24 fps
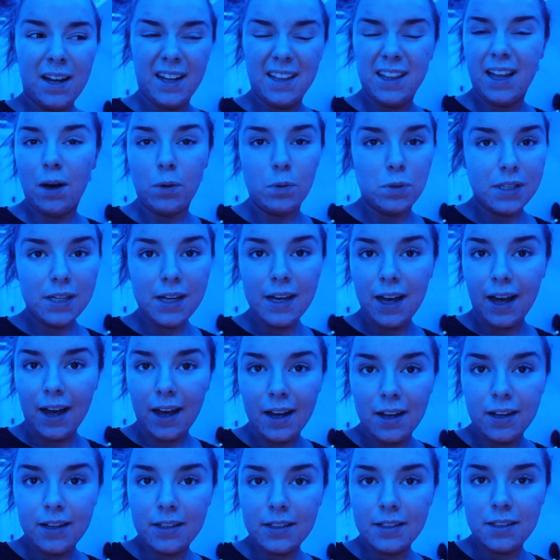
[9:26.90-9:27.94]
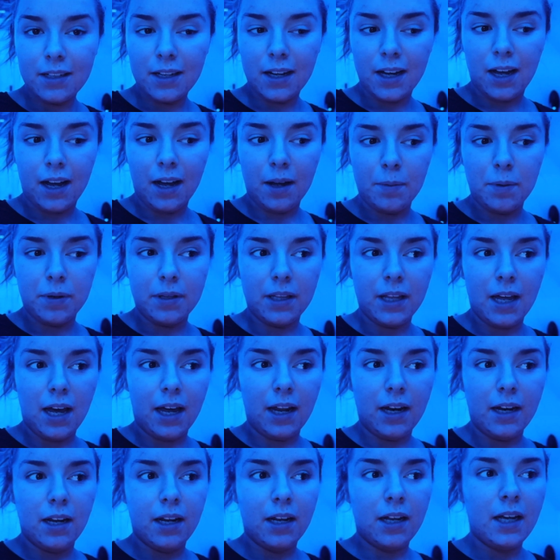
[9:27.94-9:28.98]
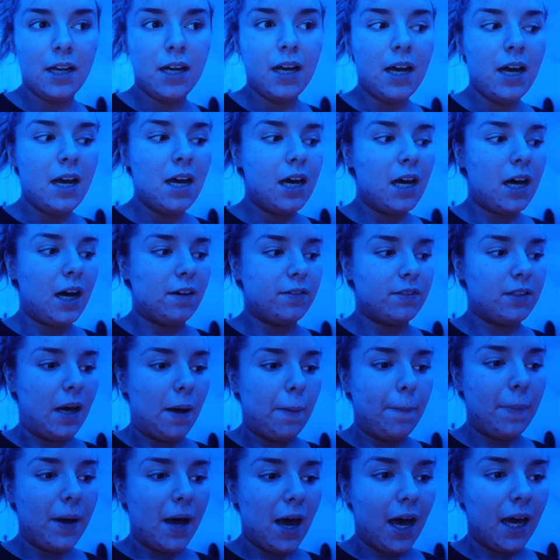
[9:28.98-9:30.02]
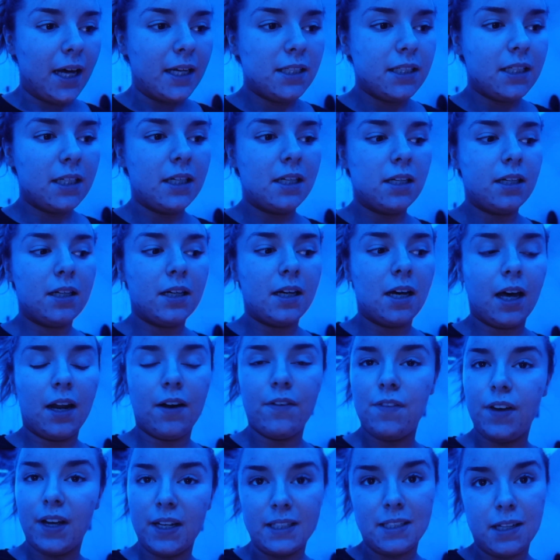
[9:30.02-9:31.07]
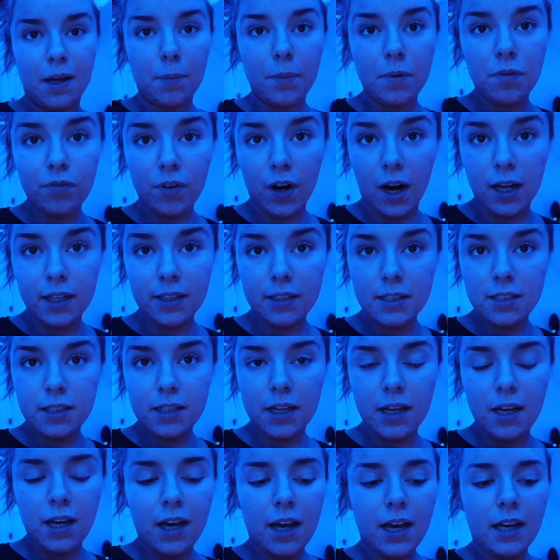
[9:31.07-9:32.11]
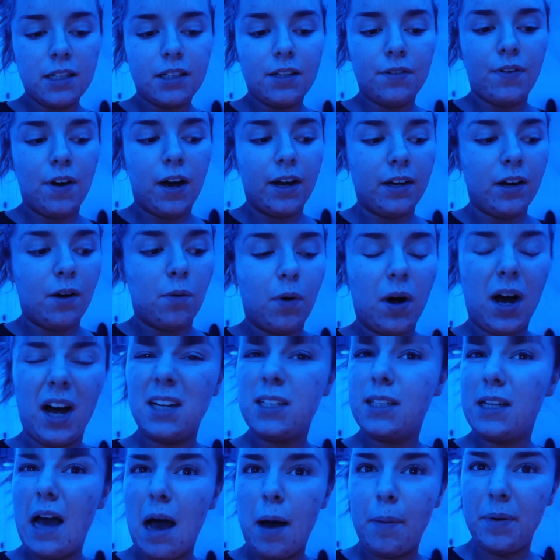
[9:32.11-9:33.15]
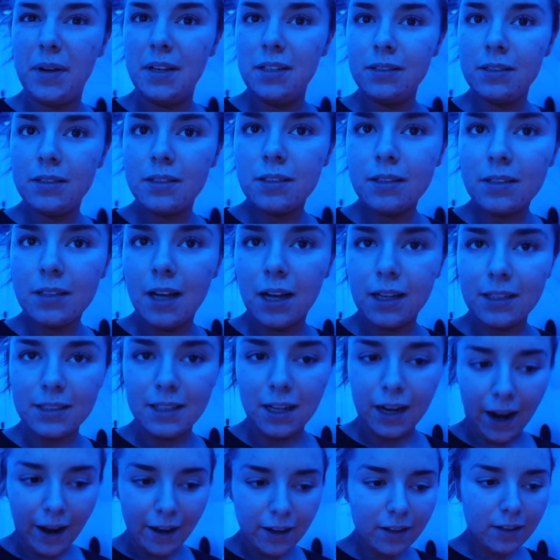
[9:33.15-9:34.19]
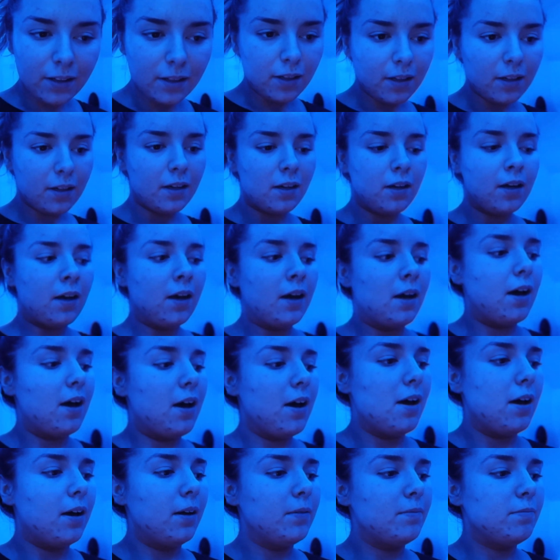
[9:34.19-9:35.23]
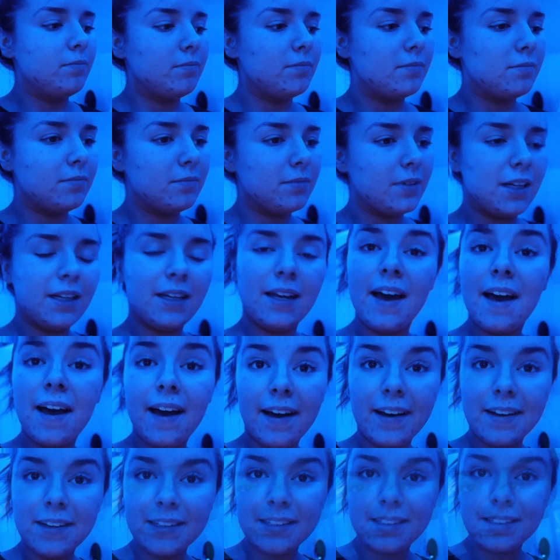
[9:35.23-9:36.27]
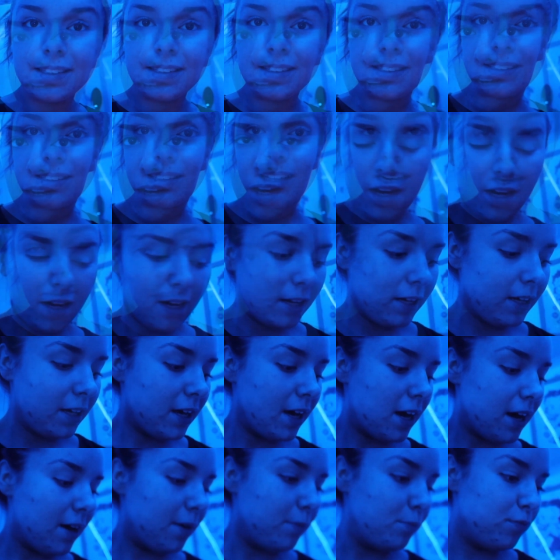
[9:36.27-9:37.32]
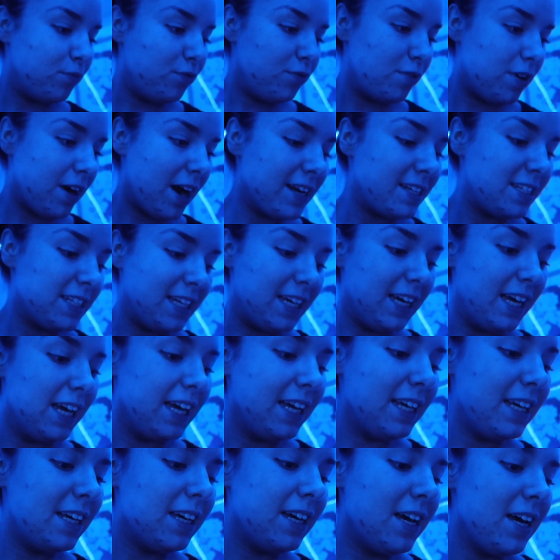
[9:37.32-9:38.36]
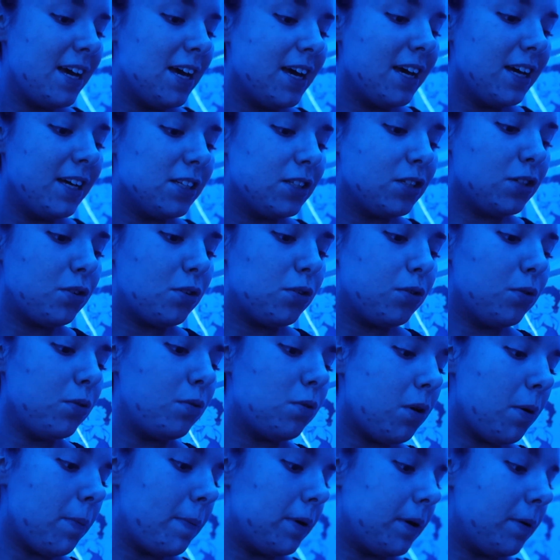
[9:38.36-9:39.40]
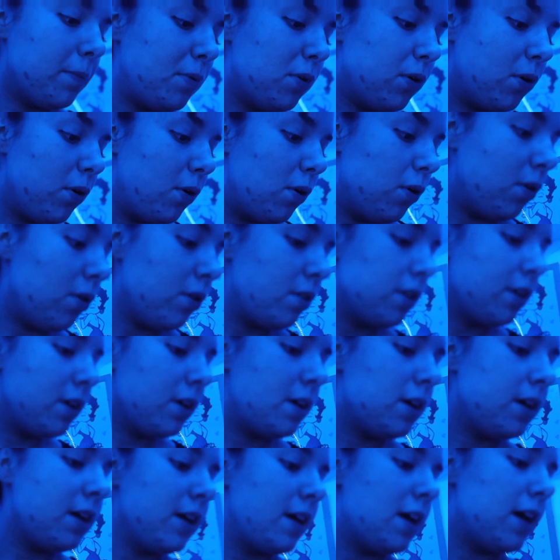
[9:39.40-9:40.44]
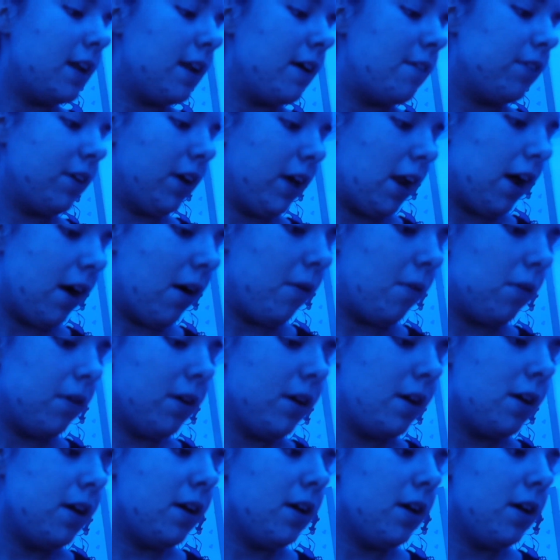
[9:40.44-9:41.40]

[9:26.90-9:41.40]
And that was it. And then I've sat in bed and I FaceTimed my friend to find out what actually happened yesterday. And yeah, no. I am ready to crawl up in a ball and never get out.